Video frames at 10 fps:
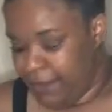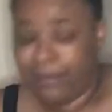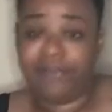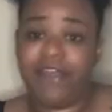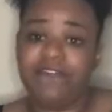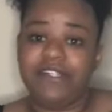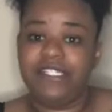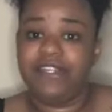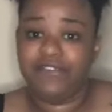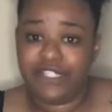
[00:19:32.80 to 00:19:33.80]
my favorite
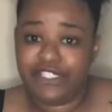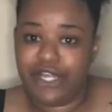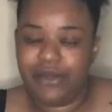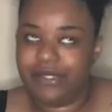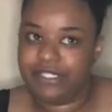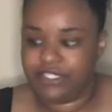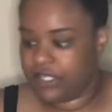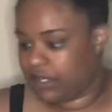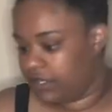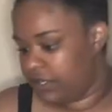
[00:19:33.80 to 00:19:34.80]
TV show is
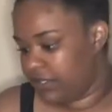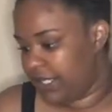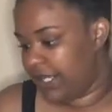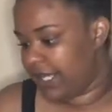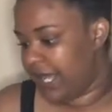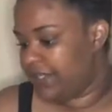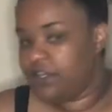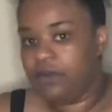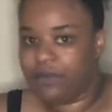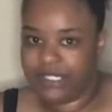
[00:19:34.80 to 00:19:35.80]
Star. Like, I
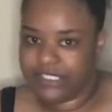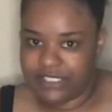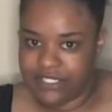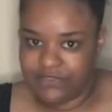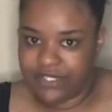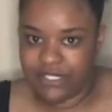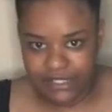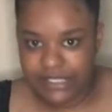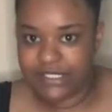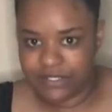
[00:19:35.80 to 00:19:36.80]
don't watch TV
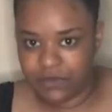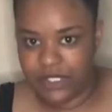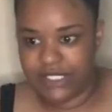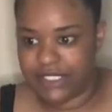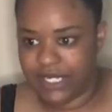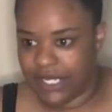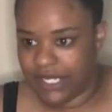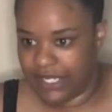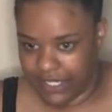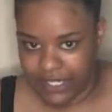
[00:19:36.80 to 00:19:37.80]
unless it's
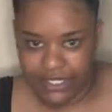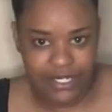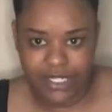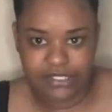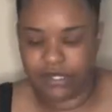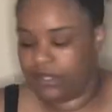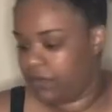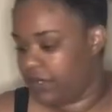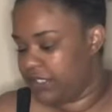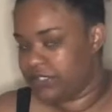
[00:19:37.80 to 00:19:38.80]
Wednesday, and that's all I
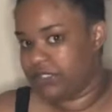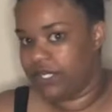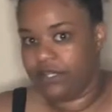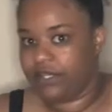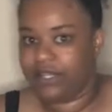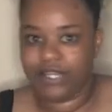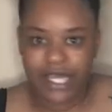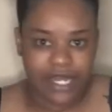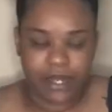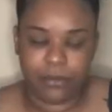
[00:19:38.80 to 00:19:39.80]
watch. Other than
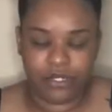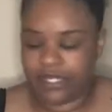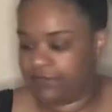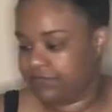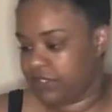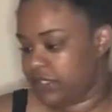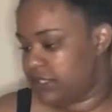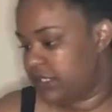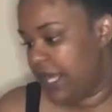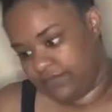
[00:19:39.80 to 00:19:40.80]
that, I'm on
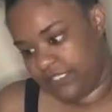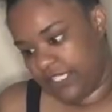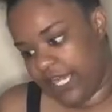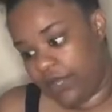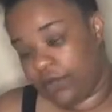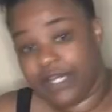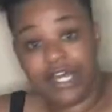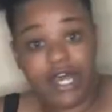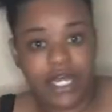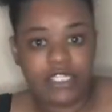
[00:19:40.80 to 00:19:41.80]
Netflix. Did I go to
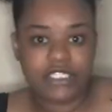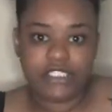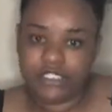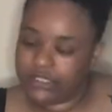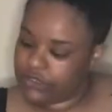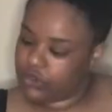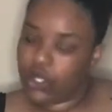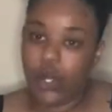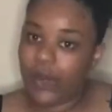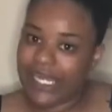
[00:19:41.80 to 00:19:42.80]
college?
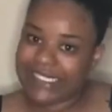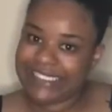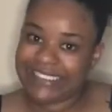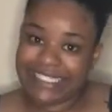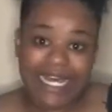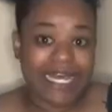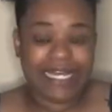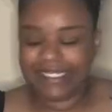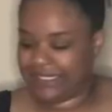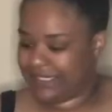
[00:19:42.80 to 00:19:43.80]
No, I did
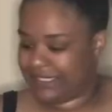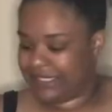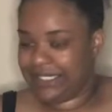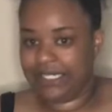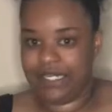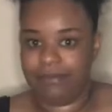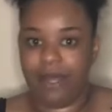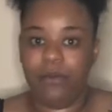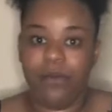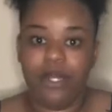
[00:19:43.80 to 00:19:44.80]
not.
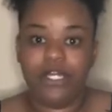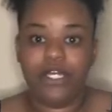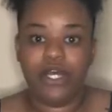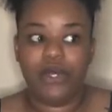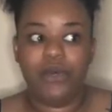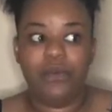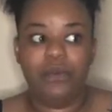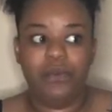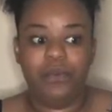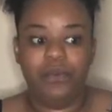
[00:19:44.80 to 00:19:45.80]
I want to go